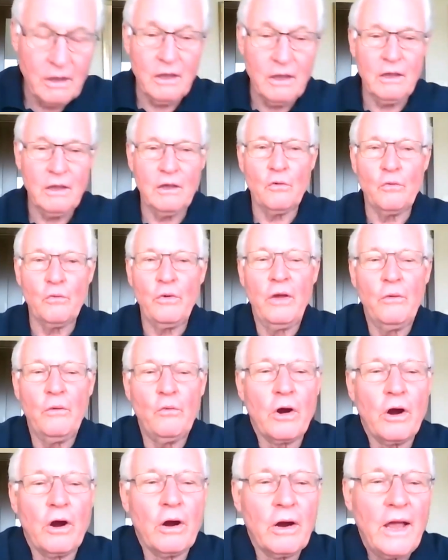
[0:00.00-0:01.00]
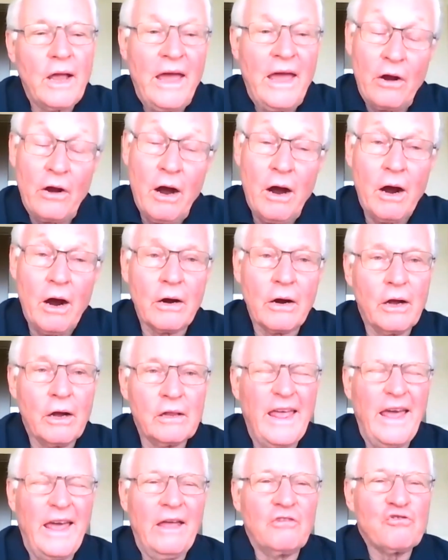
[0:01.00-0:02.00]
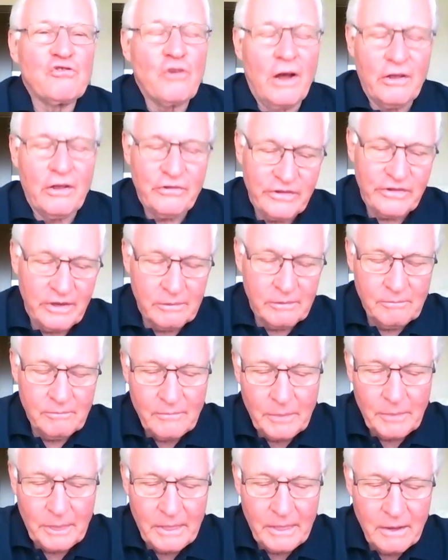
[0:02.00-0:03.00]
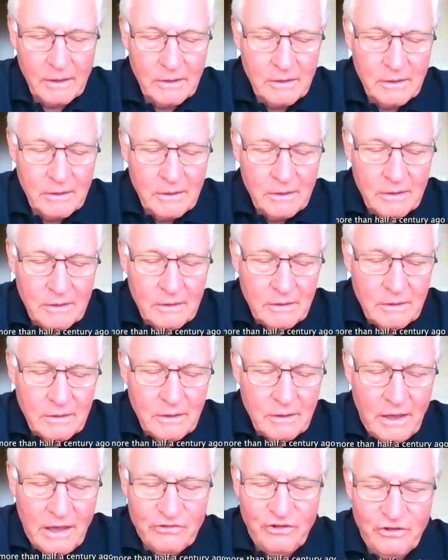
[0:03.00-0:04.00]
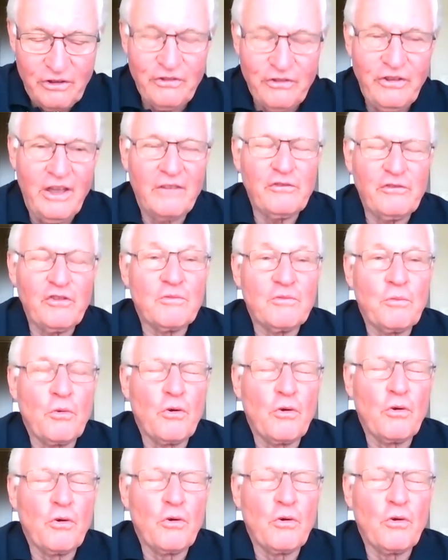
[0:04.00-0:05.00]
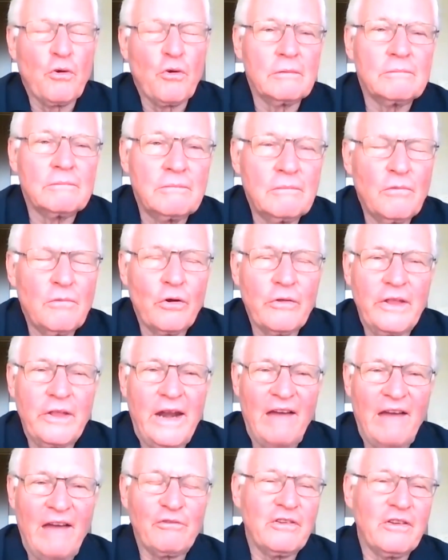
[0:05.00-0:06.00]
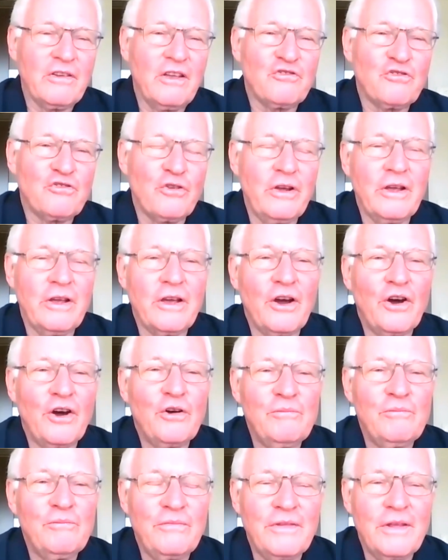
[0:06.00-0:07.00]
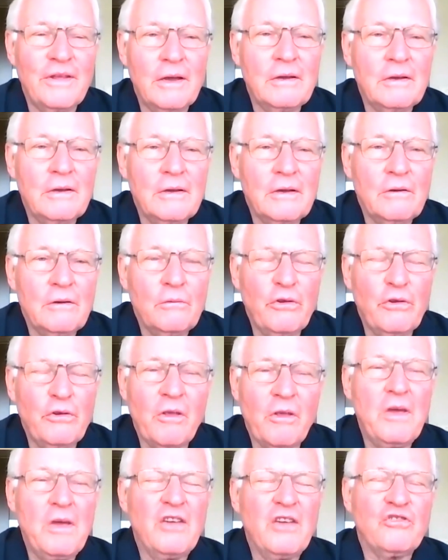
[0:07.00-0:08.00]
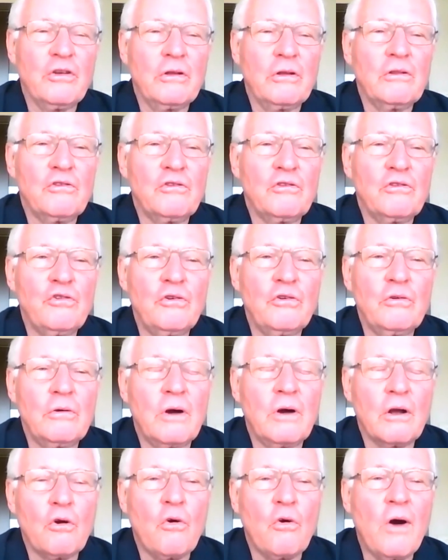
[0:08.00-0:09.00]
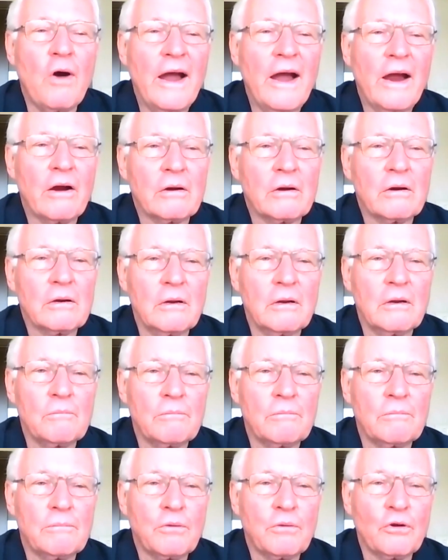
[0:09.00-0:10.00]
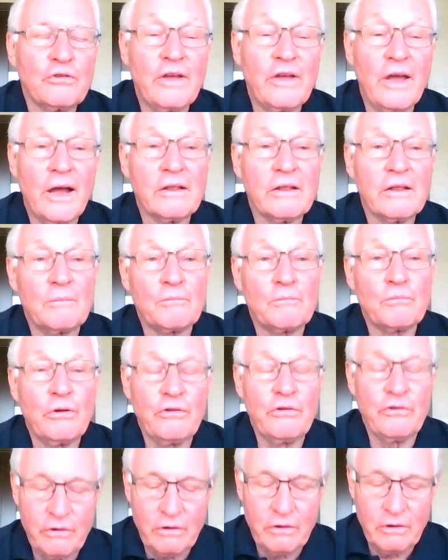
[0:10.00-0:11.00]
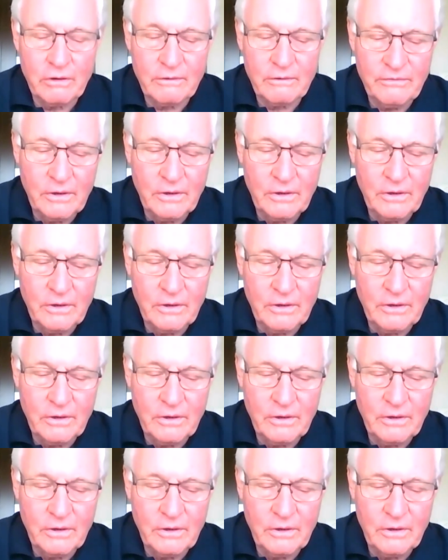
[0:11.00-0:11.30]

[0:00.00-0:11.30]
We were and are a land trust. SCCF was born more than half a century ago with a mission to acquire, protect, and preserve